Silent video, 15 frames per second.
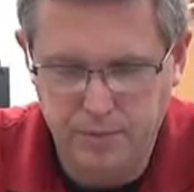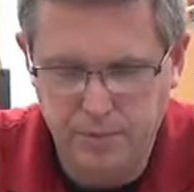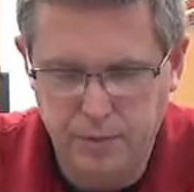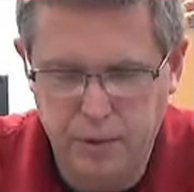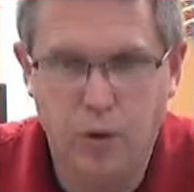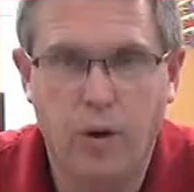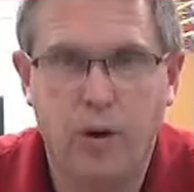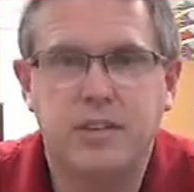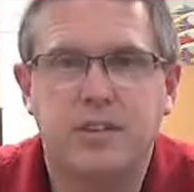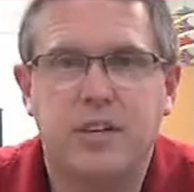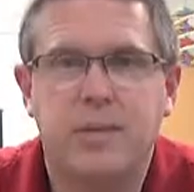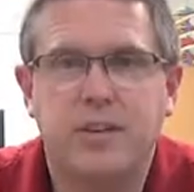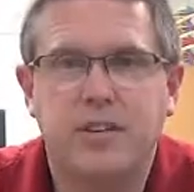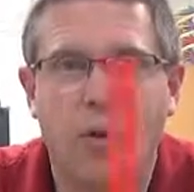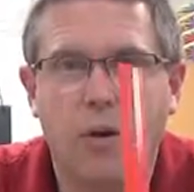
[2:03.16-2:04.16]
Yours is going
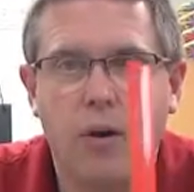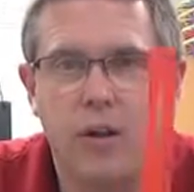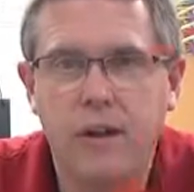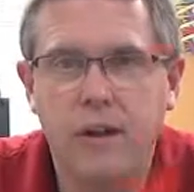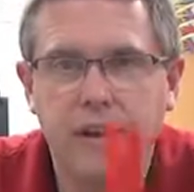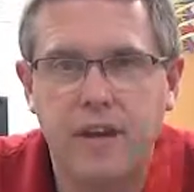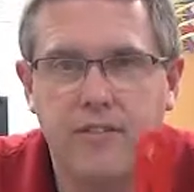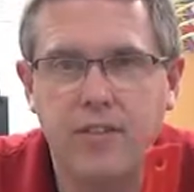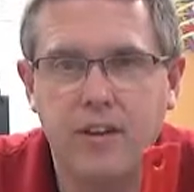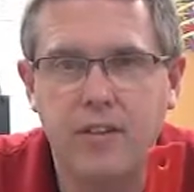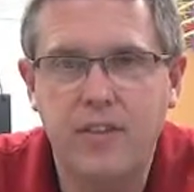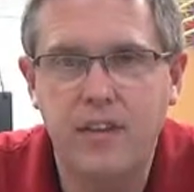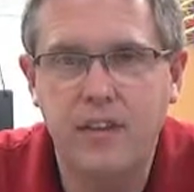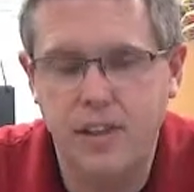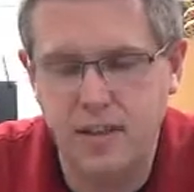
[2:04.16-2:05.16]
to be totally different
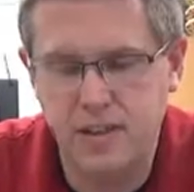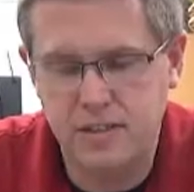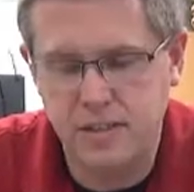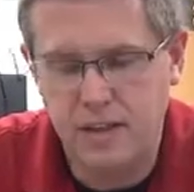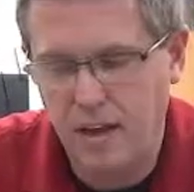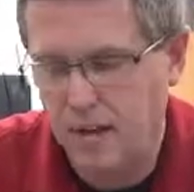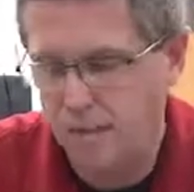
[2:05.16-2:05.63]
than this